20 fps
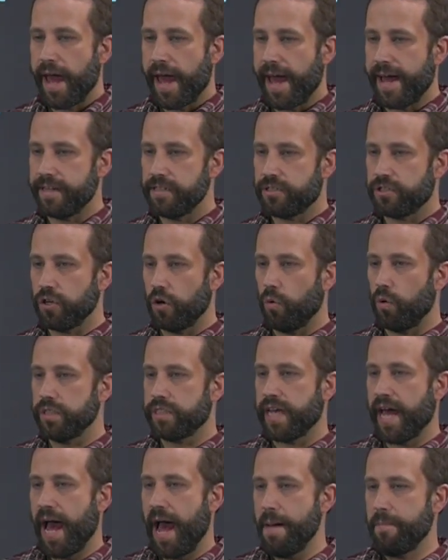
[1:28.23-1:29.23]
And so
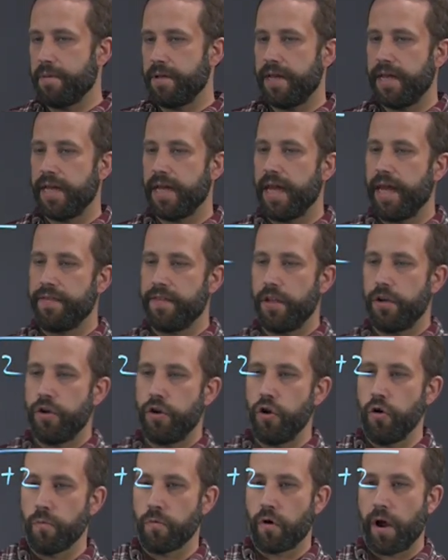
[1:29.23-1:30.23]
what's happening in the
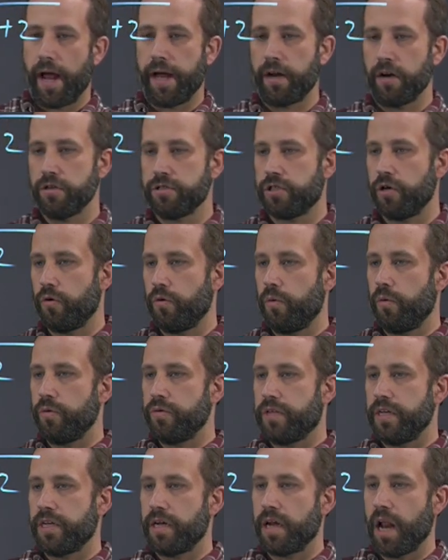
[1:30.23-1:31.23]
numerator, so
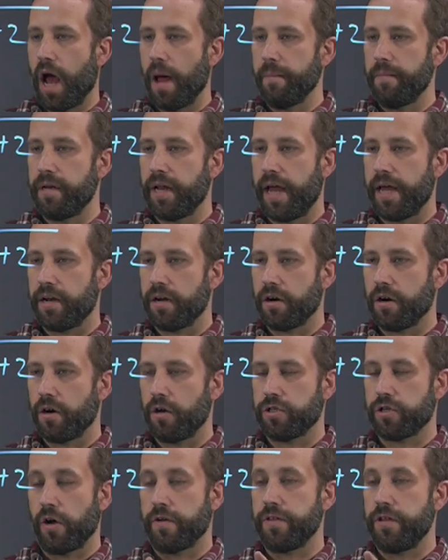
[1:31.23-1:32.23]
the
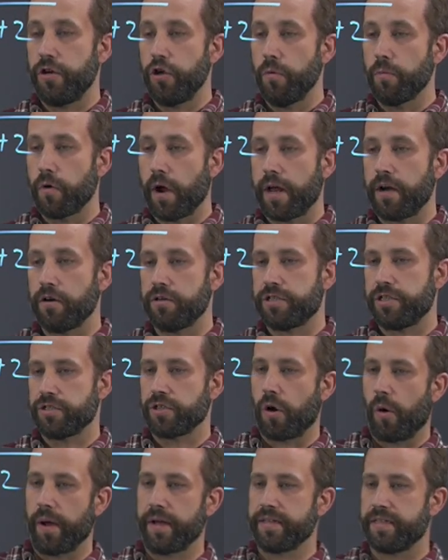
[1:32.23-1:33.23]
numerator is
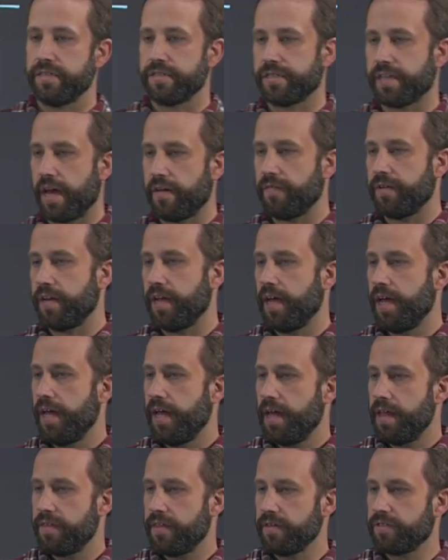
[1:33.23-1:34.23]
just going to 7.
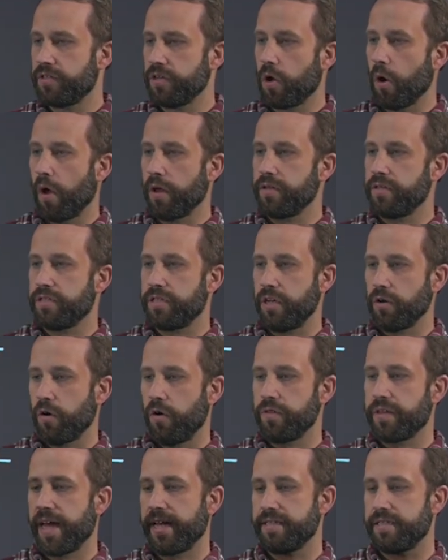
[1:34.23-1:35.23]
This is going to
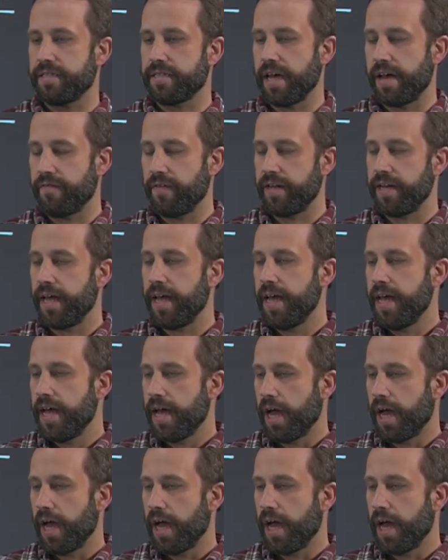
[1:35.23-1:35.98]
0, that's 7.